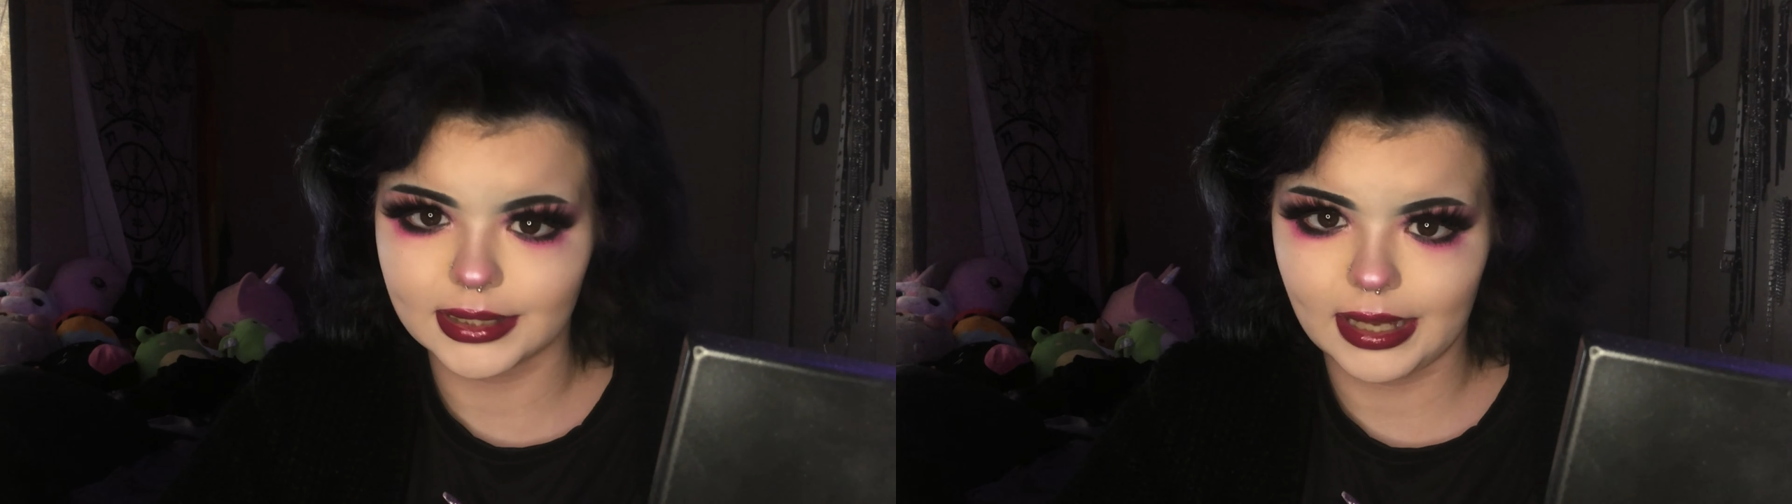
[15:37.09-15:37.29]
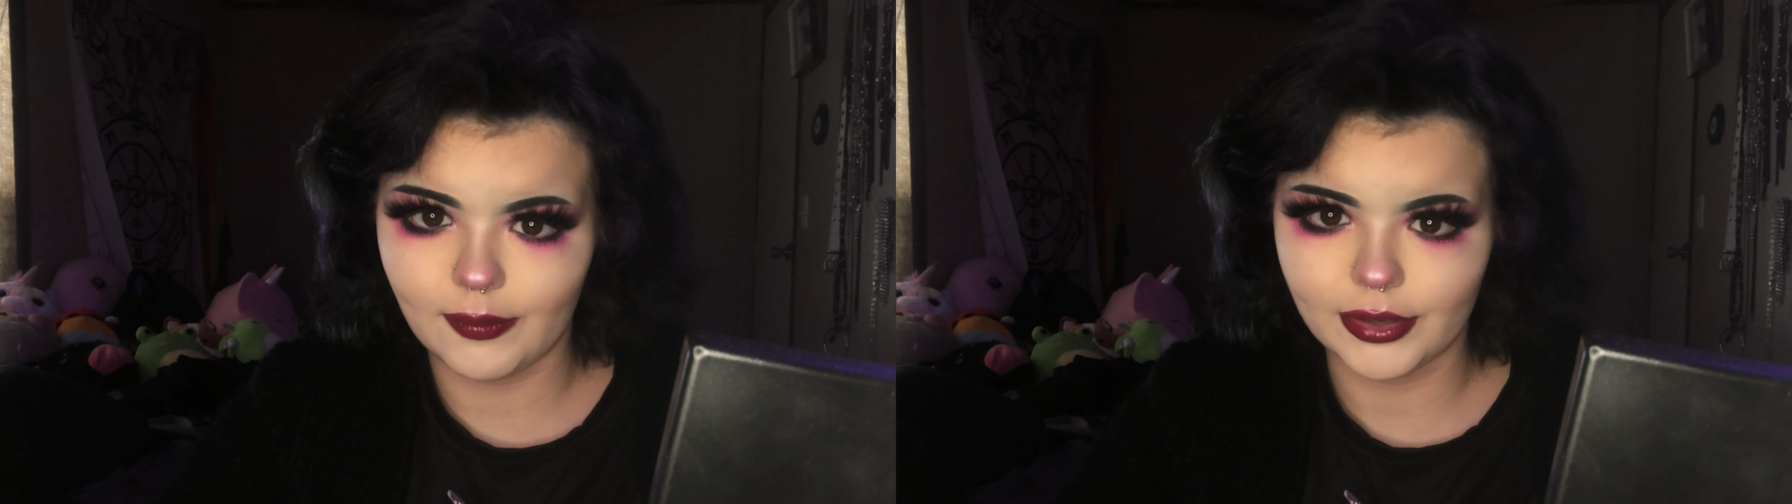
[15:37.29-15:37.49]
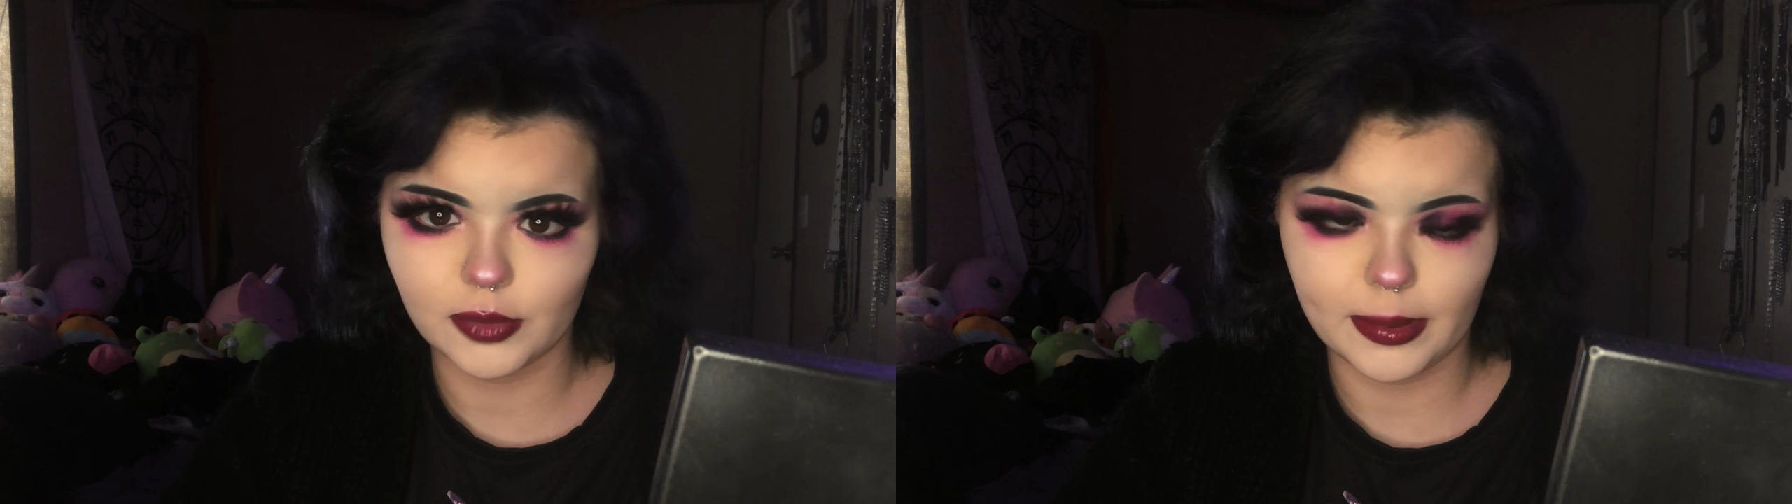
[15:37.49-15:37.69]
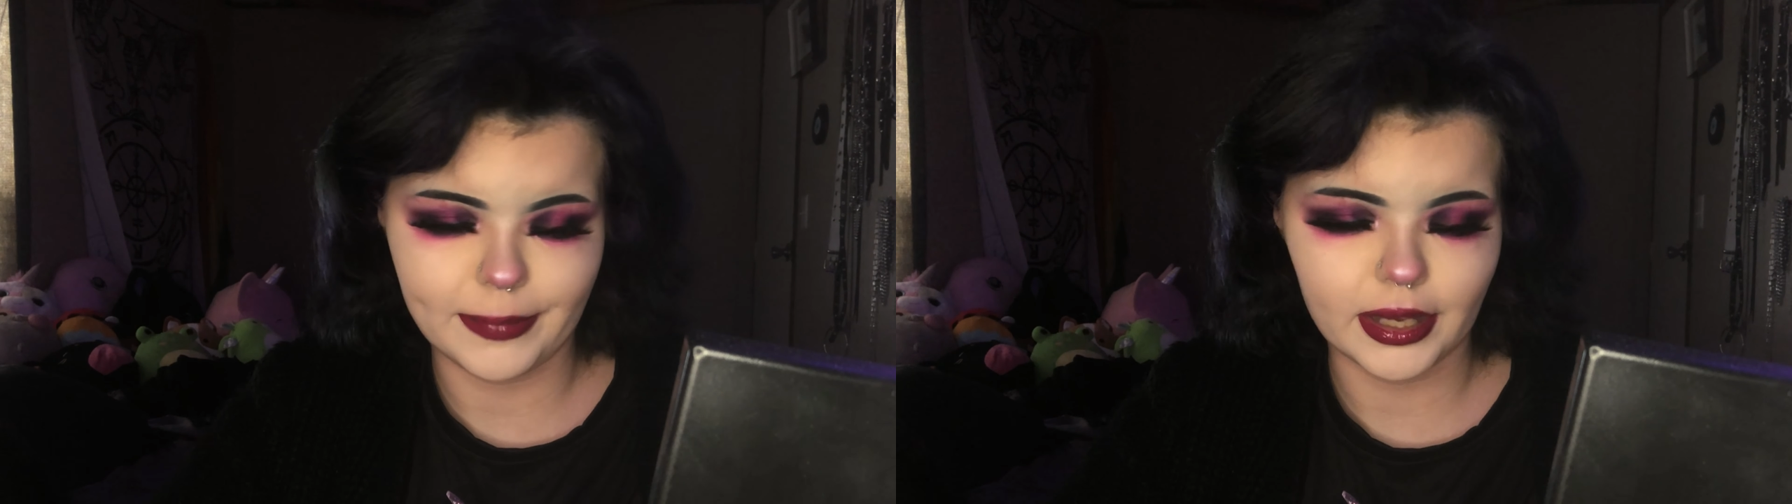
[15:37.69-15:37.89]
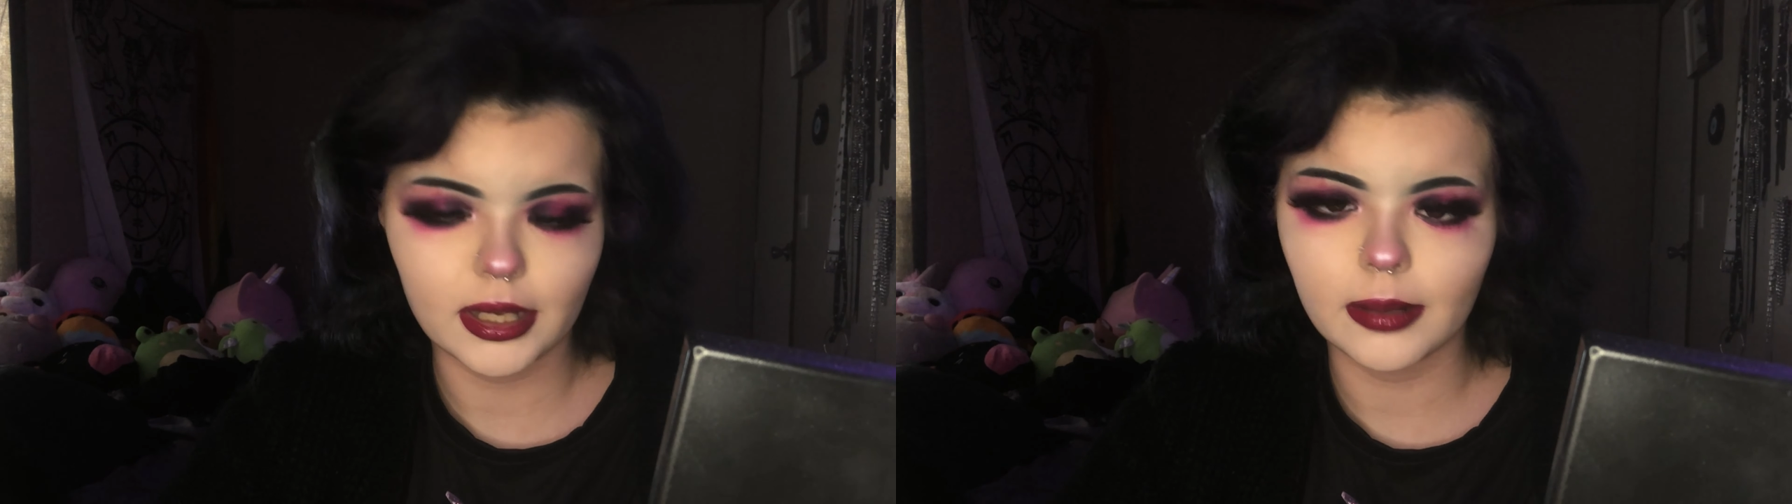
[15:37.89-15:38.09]
how I do my
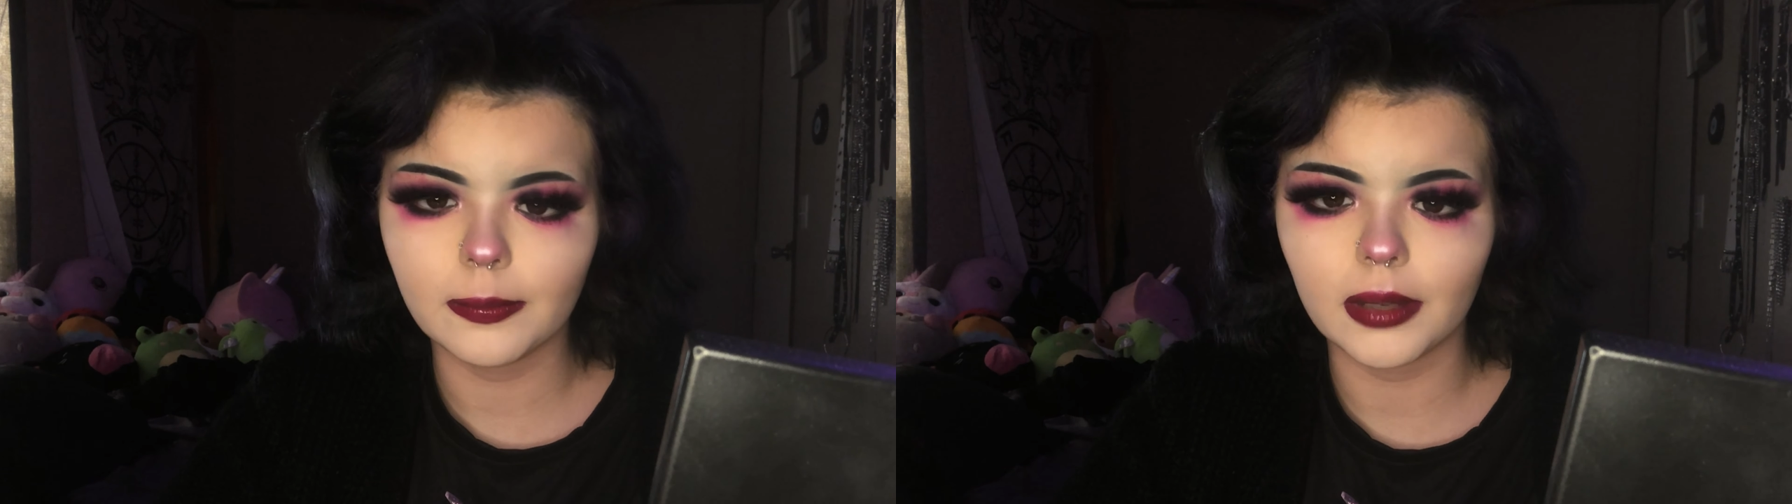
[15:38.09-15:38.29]
makeup.